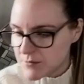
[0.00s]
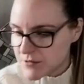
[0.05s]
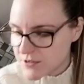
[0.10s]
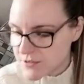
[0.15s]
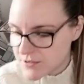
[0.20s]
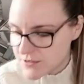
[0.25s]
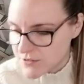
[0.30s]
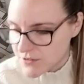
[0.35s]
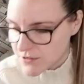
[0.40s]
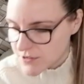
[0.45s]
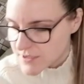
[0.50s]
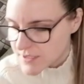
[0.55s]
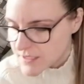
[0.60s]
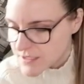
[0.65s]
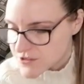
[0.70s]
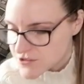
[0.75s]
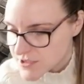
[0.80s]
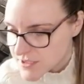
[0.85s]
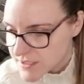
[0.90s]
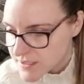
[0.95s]
I'm going to knock
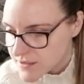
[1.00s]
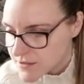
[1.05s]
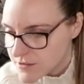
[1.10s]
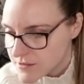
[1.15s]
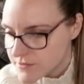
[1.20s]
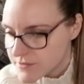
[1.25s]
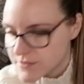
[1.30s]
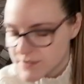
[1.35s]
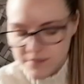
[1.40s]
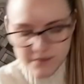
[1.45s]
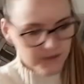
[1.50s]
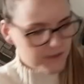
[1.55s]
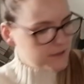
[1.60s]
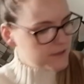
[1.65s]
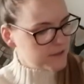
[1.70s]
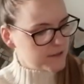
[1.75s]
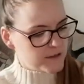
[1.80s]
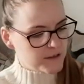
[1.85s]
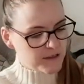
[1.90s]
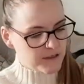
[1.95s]
that drink over,
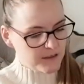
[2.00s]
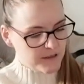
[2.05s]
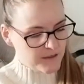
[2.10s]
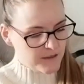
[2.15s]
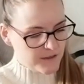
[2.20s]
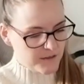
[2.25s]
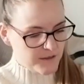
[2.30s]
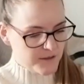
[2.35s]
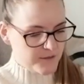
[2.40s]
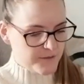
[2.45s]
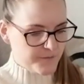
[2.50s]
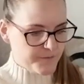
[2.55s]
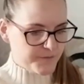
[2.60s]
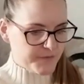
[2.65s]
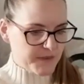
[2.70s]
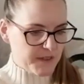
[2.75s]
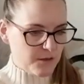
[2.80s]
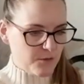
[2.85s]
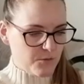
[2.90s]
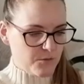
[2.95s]
aren't I?
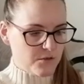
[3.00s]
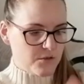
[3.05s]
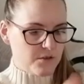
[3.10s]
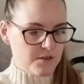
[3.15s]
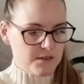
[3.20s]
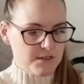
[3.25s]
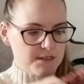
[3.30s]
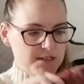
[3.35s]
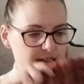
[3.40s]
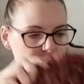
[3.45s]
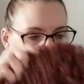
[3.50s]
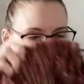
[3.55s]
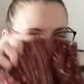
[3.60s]
What?